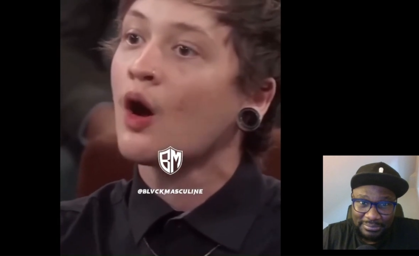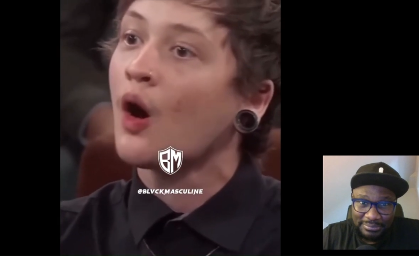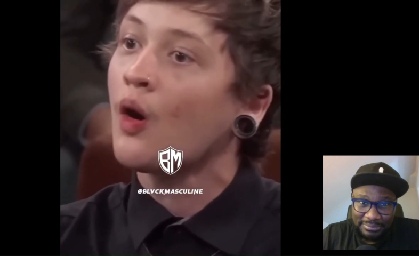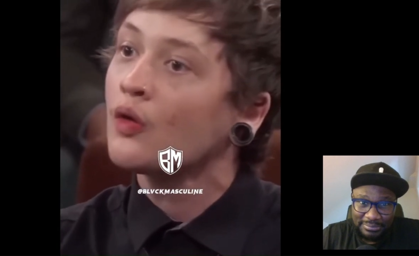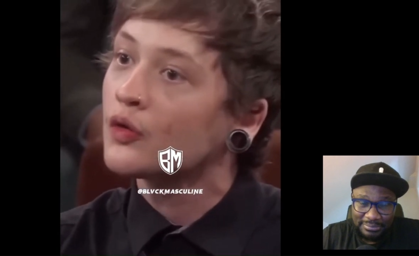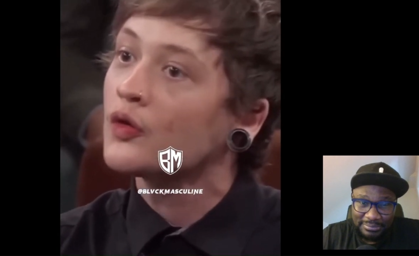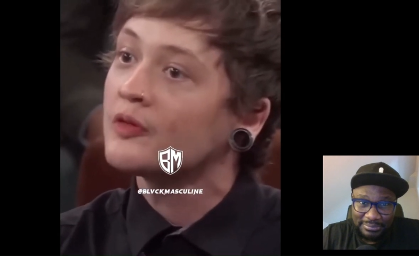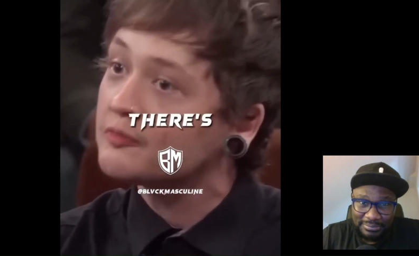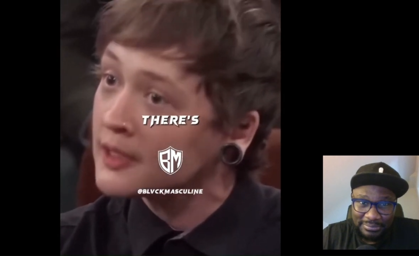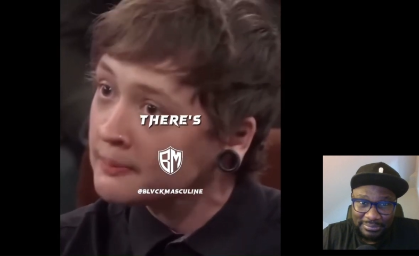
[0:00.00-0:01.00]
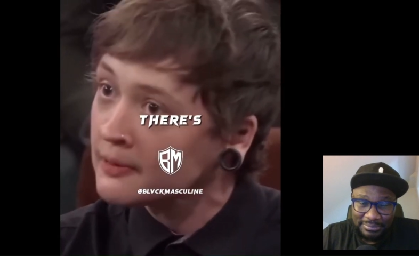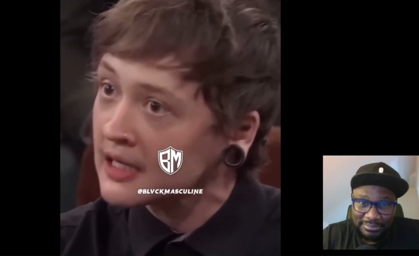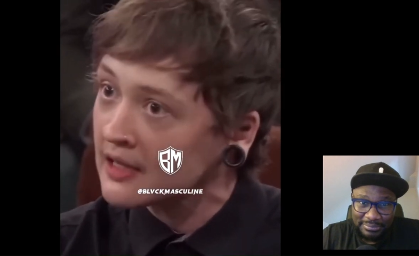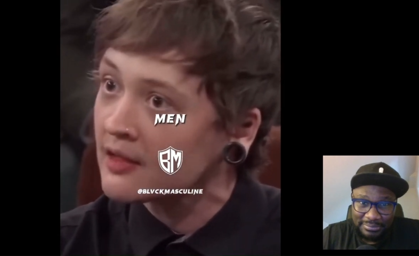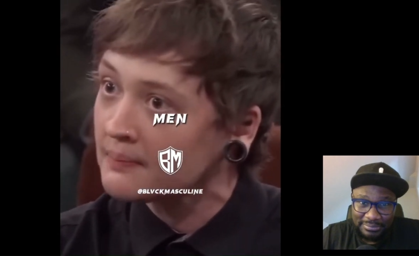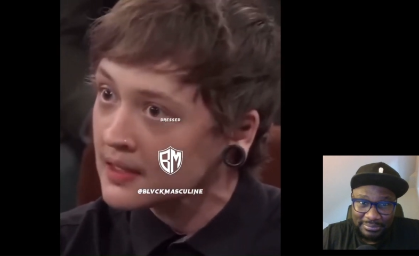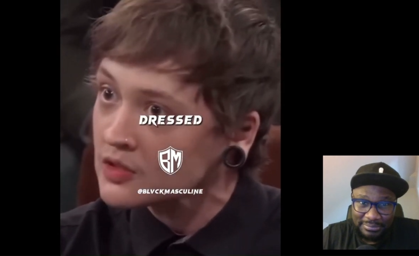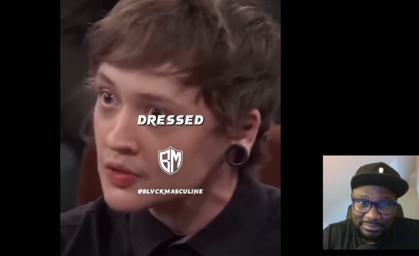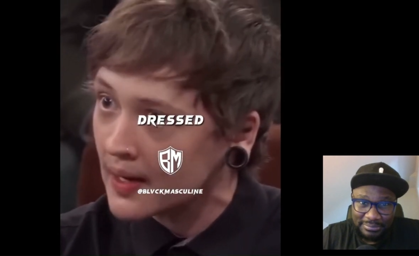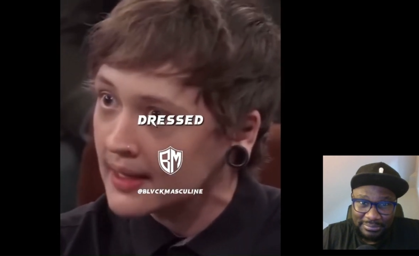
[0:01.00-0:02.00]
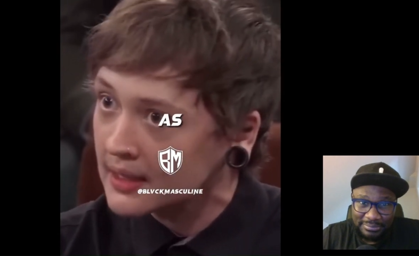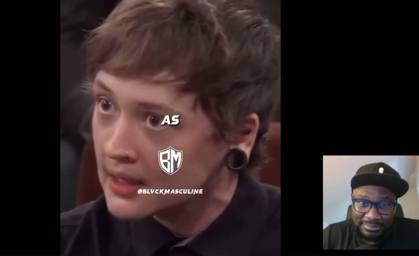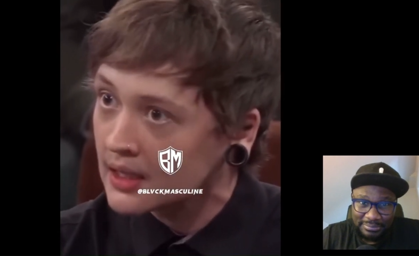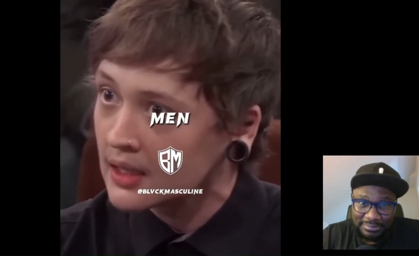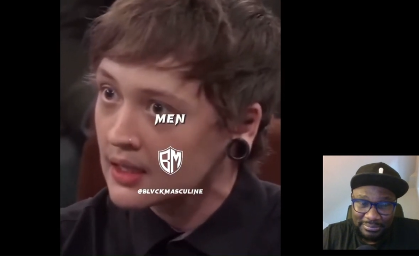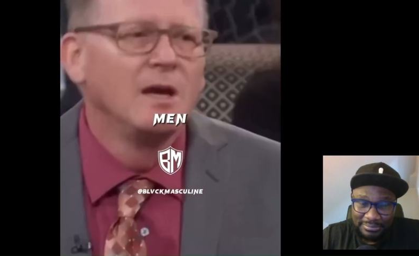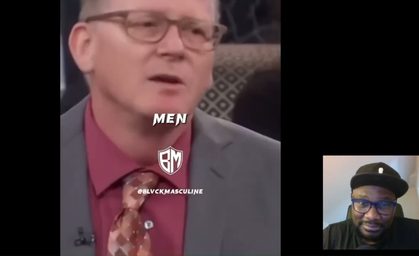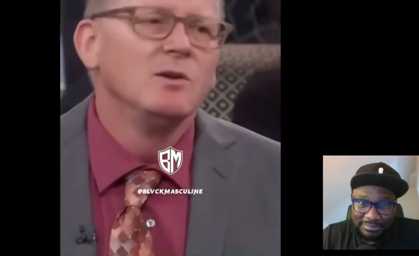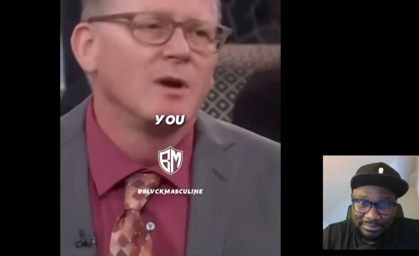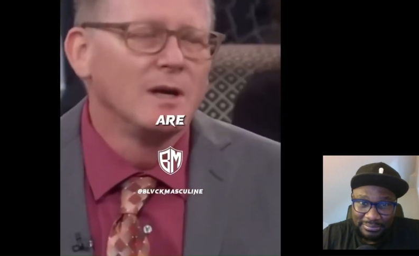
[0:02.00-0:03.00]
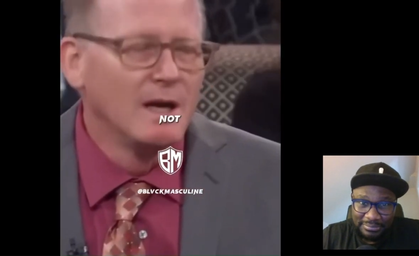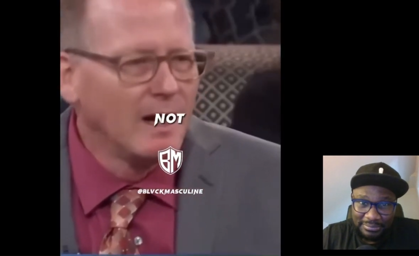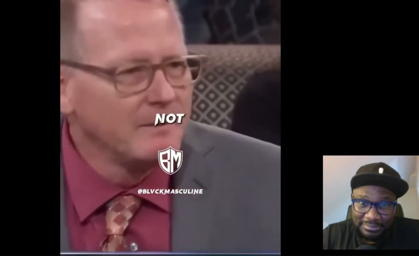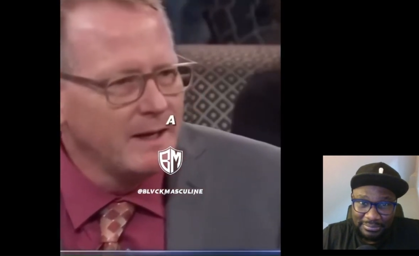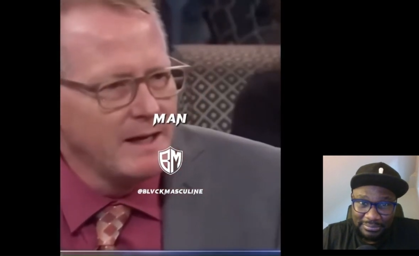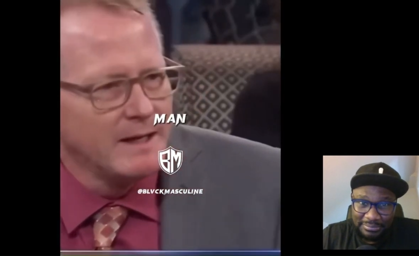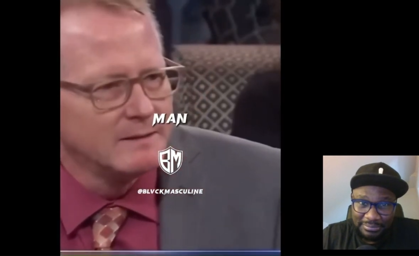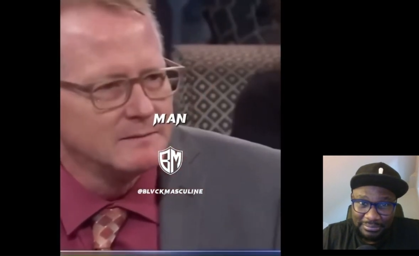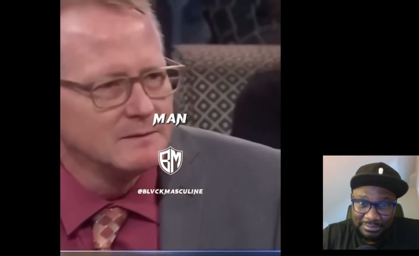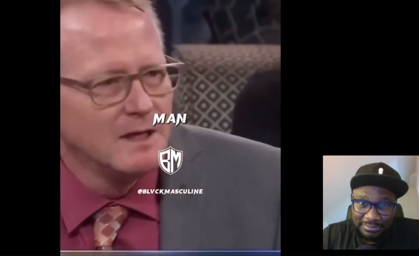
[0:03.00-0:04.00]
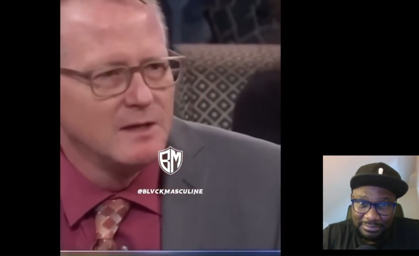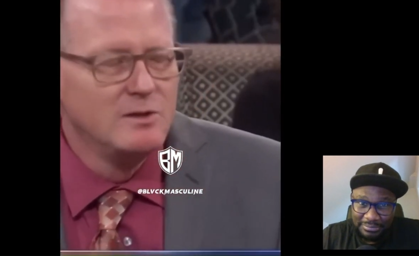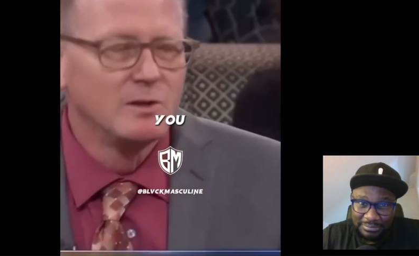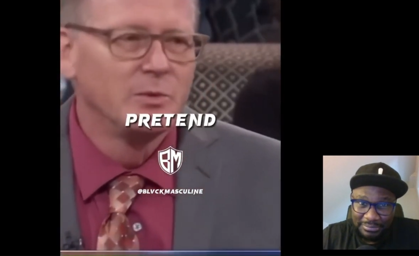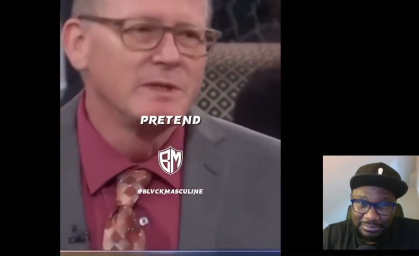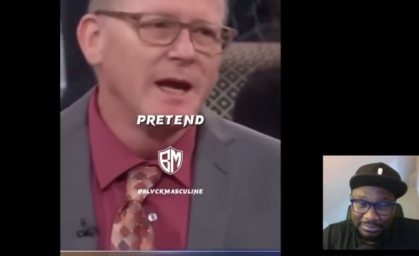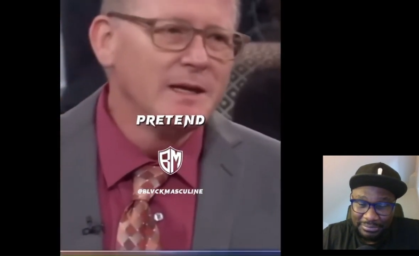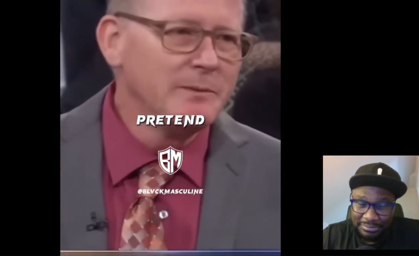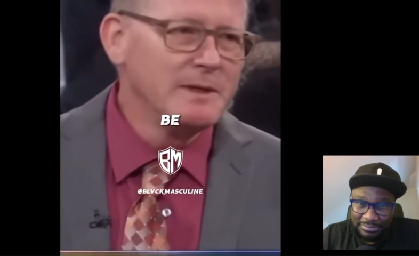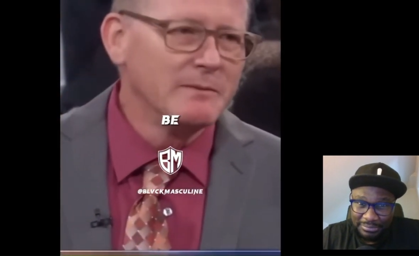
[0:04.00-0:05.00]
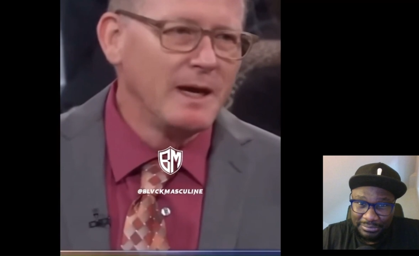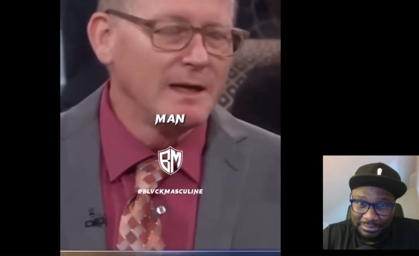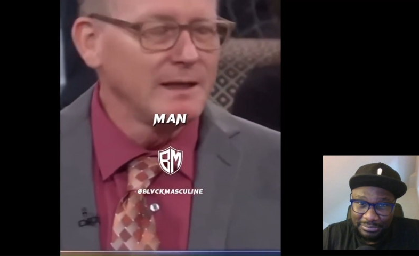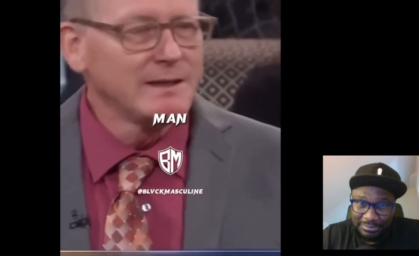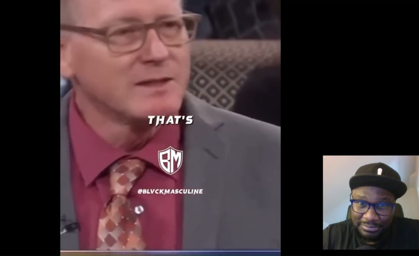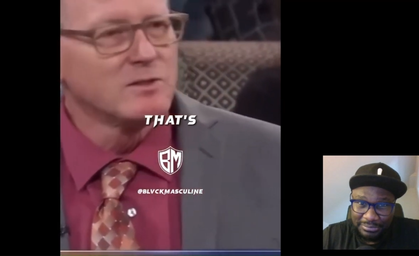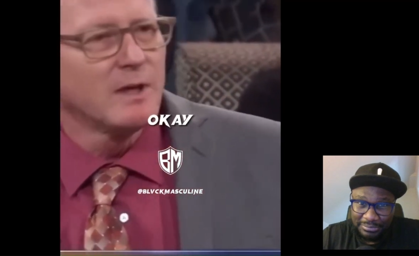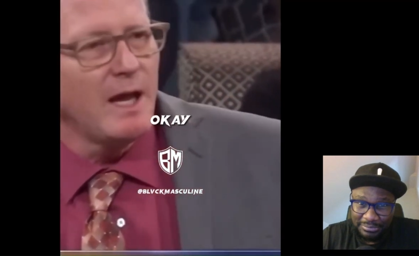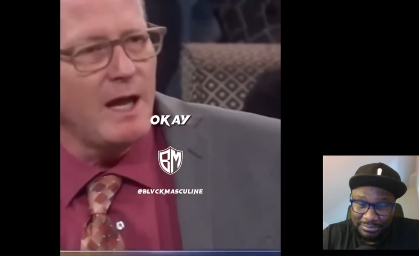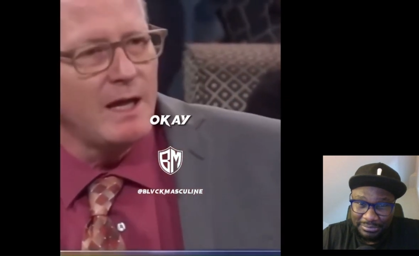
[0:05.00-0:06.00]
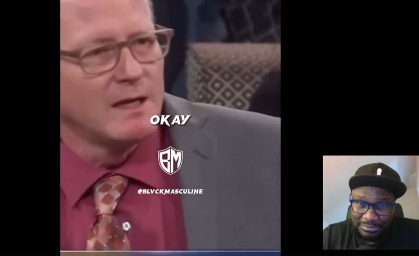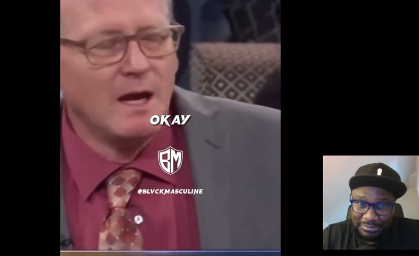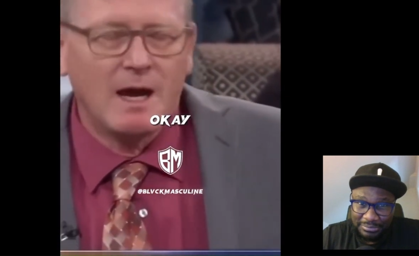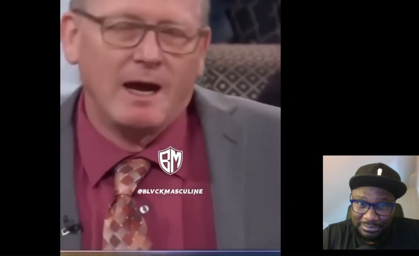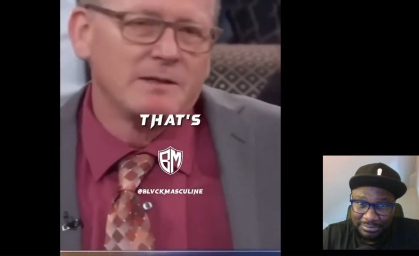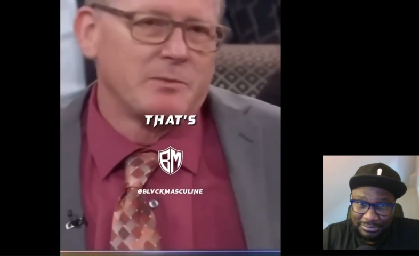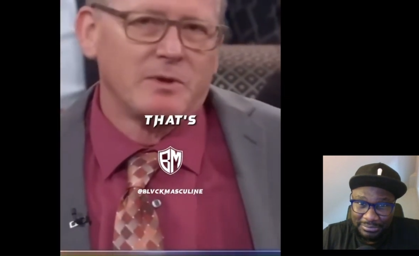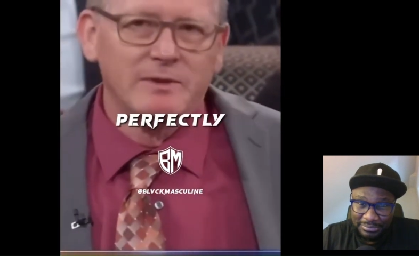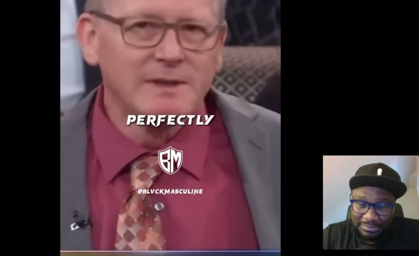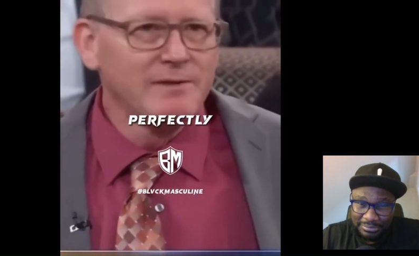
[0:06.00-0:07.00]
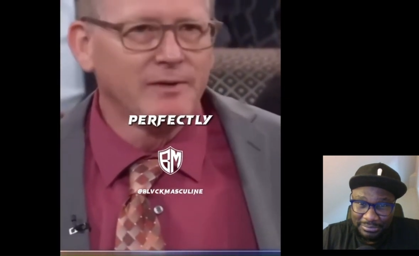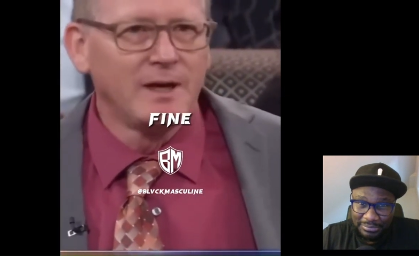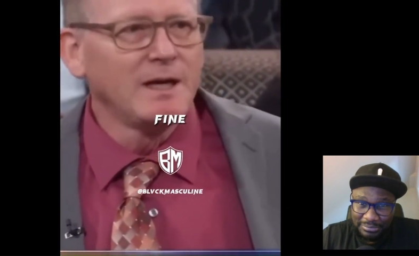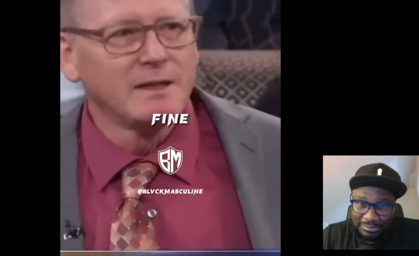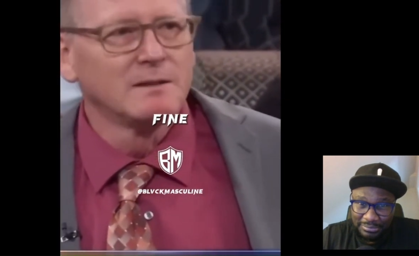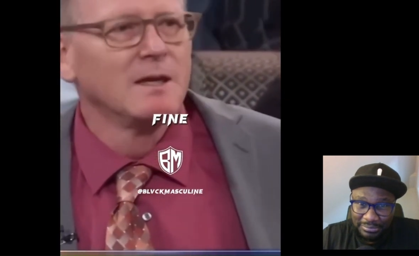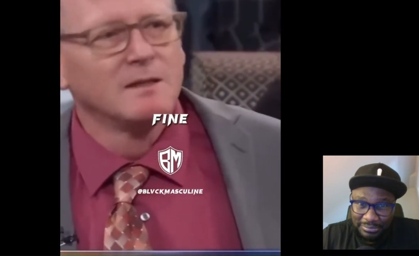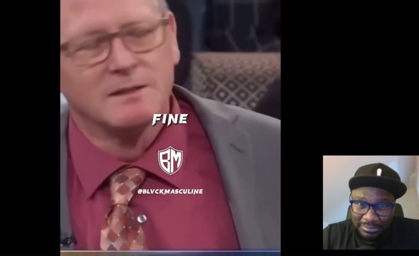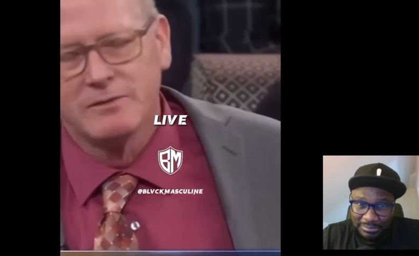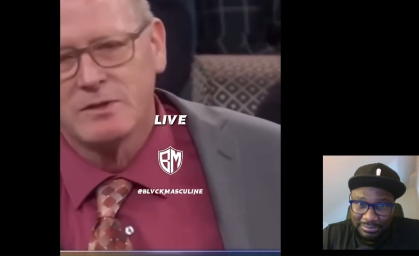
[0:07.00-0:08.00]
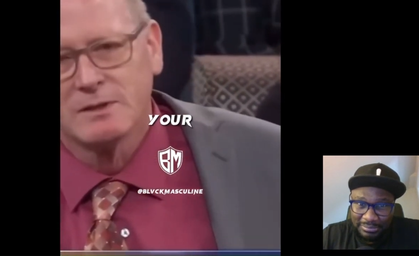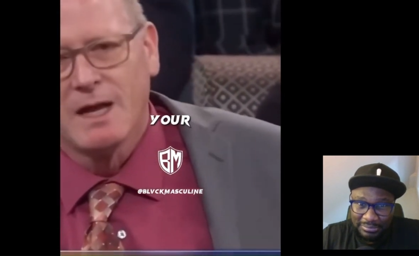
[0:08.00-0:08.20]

Speaker 1: A whole group of they're, people they're women dressed as men. You are not a man. You pretend to be a man, and that's okay. That's perfectly fine. Live your